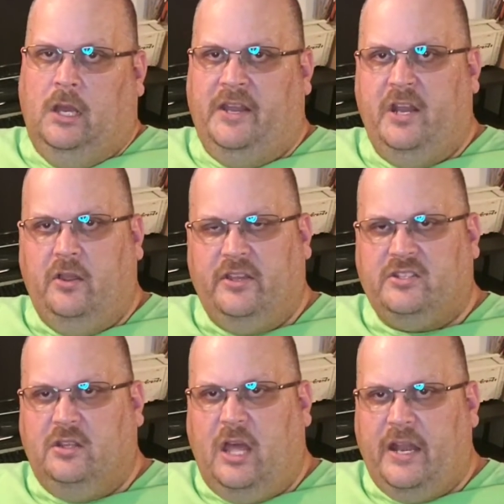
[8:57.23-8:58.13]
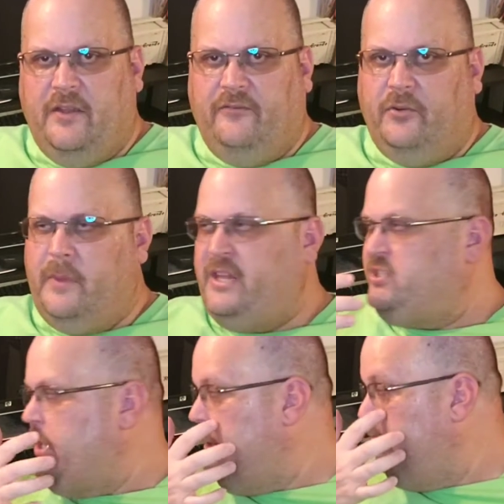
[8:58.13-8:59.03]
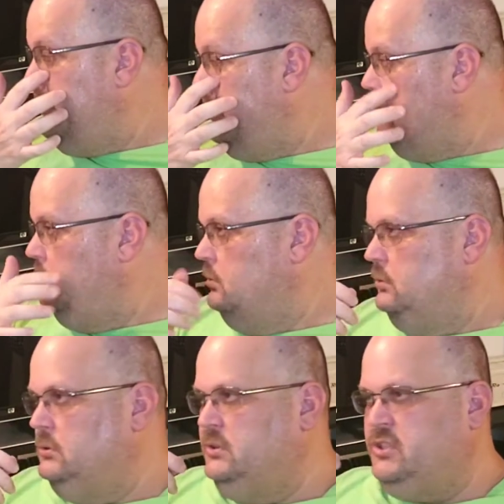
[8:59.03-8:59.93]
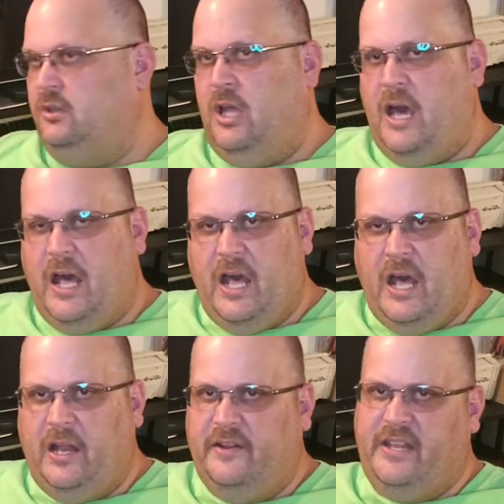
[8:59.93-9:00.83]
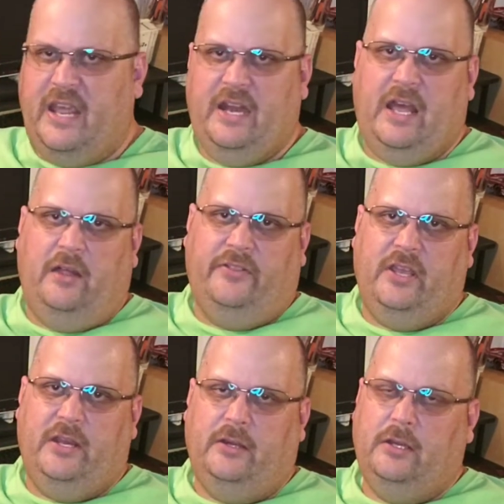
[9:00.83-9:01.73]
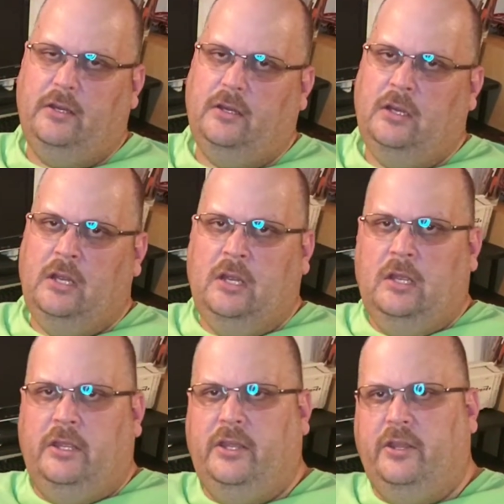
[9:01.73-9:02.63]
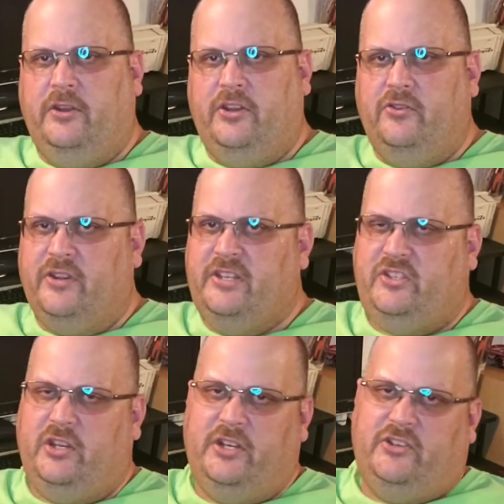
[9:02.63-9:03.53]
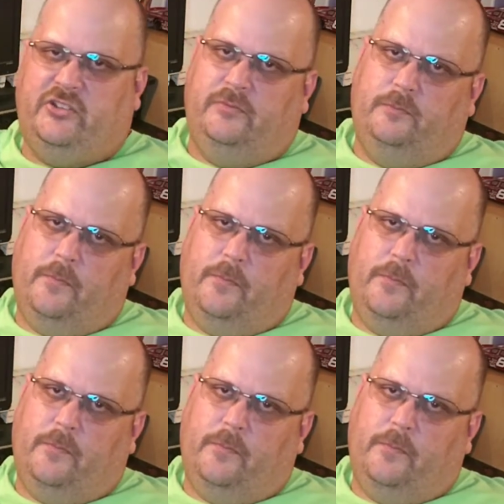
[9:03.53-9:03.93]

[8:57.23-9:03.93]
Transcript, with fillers: I know there's a lot of information out there. There's a lot of data out there. You can do research,